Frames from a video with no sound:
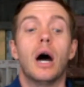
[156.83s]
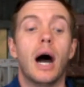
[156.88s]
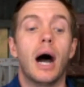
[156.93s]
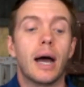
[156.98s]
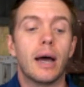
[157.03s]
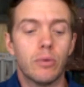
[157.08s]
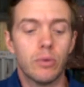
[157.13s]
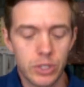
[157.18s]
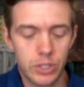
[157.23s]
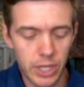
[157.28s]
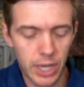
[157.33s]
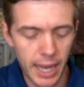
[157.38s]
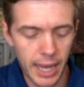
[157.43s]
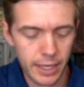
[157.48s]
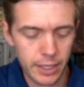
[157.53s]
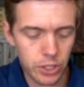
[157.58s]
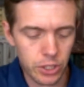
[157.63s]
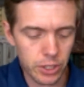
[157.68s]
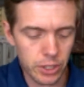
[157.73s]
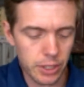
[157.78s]
I was
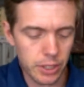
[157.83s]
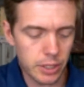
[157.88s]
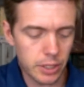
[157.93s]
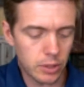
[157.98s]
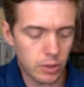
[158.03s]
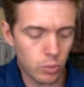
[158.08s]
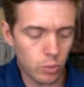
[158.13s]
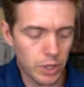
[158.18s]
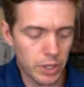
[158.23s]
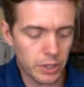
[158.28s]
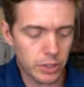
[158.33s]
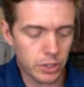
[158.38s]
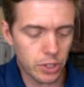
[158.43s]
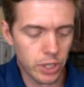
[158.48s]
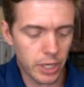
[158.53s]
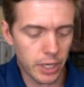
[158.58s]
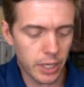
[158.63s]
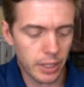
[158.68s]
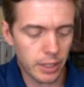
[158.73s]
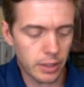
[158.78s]
actually with
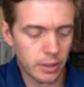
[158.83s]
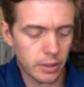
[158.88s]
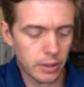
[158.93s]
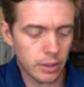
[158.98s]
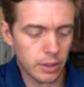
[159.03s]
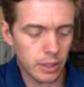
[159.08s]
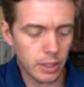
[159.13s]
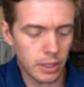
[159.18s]
Jen